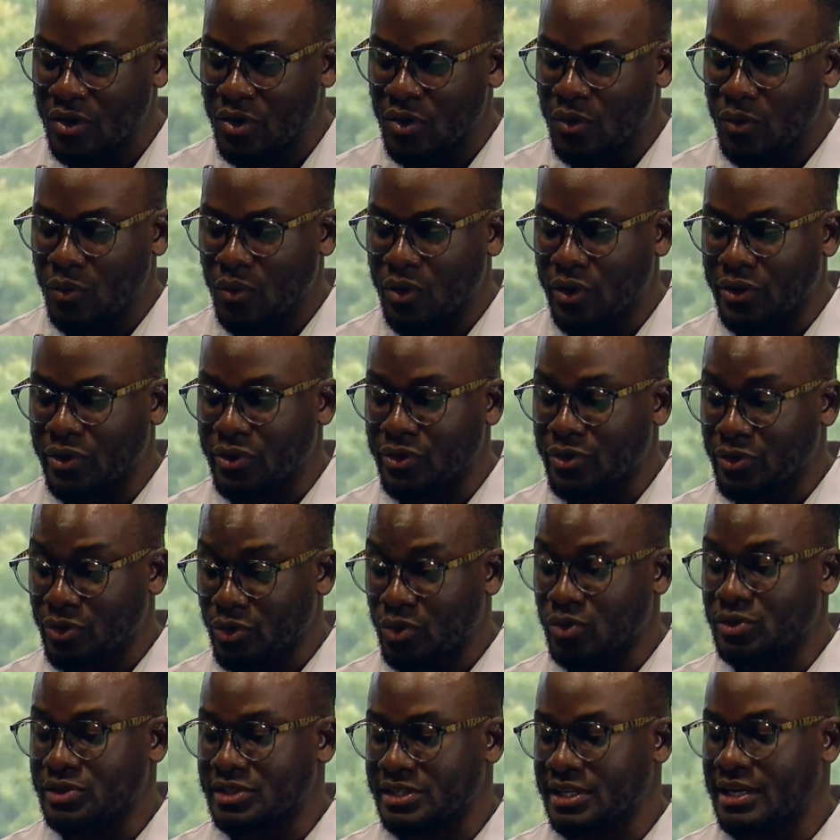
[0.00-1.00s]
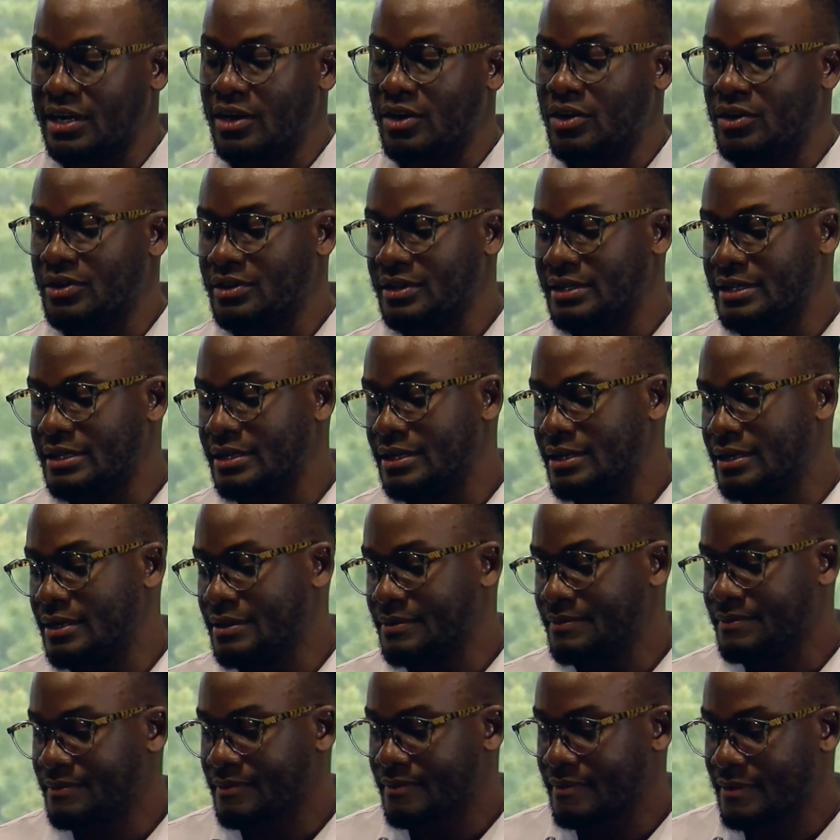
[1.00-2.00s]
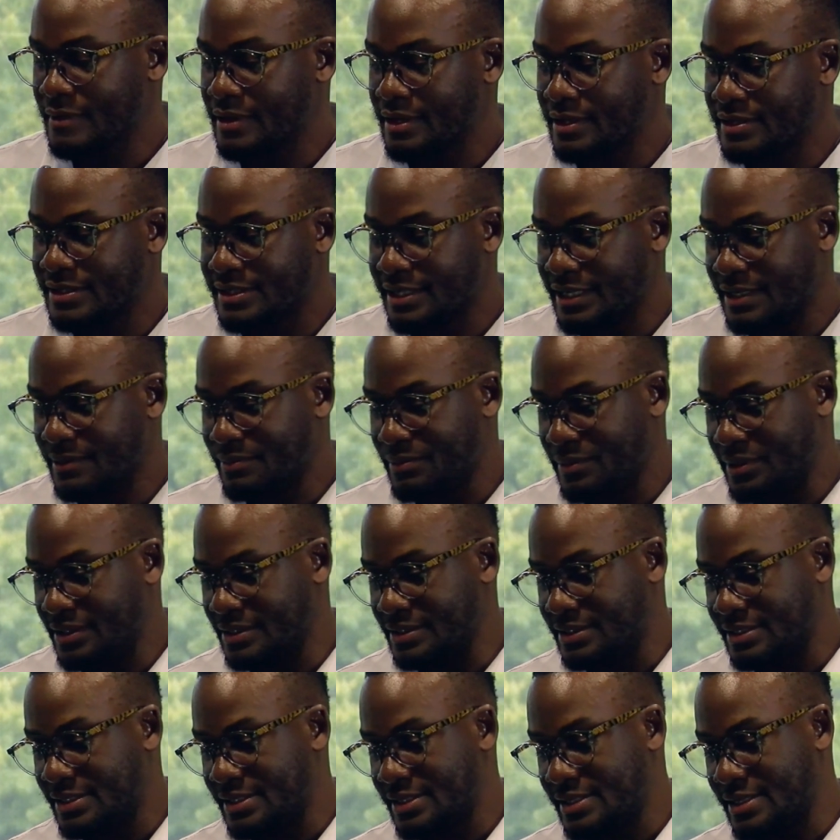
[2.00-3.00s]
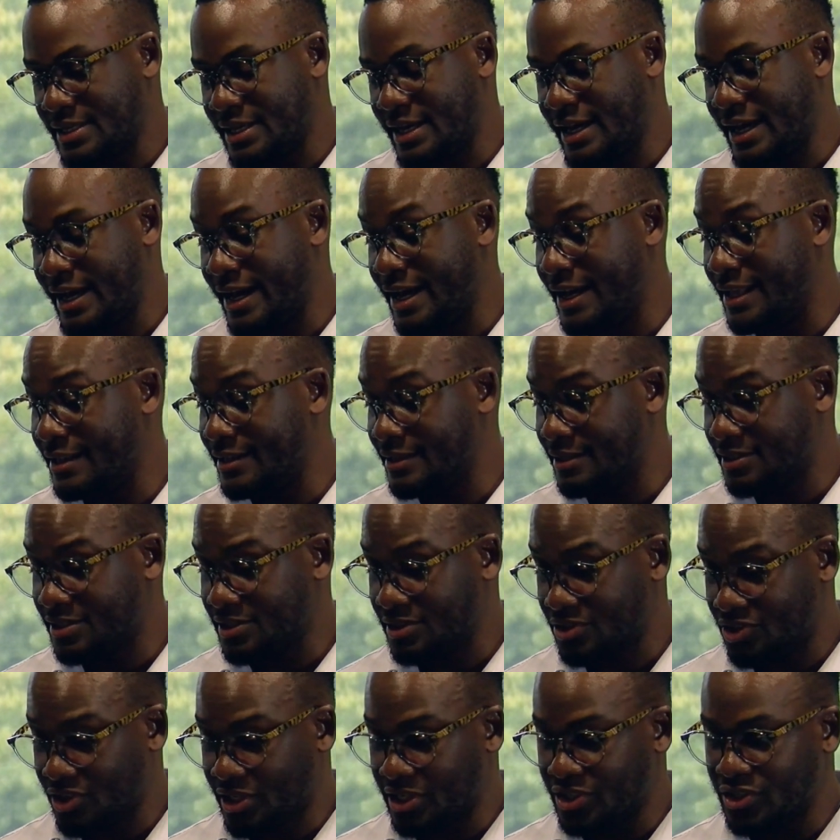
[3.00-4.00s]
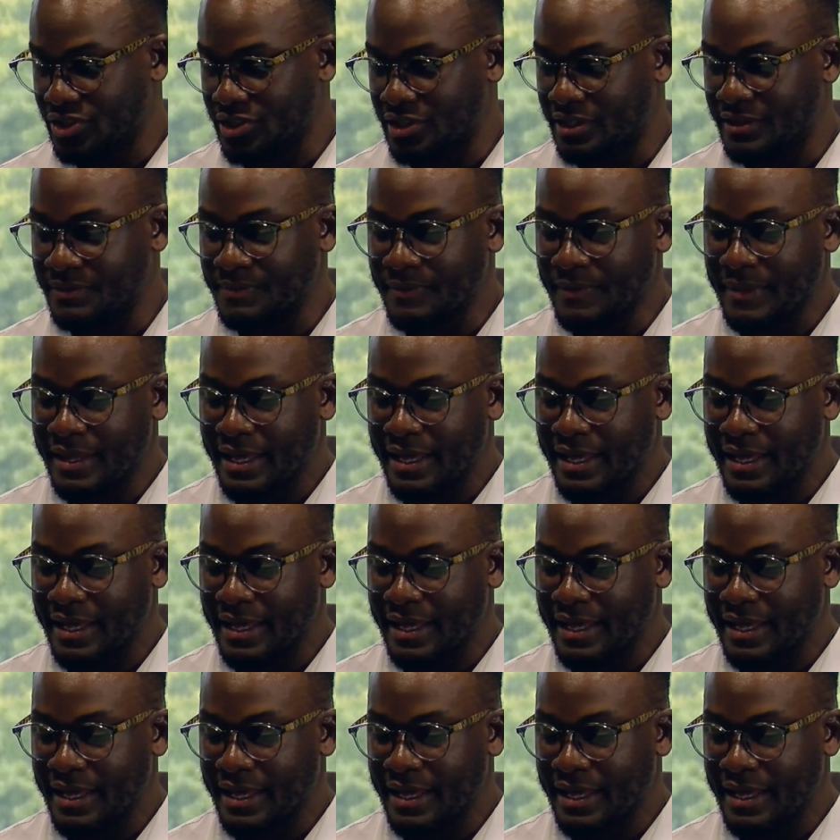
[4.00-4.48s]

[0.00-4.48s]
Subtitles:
what your thoughts are on the statement and the suggestion.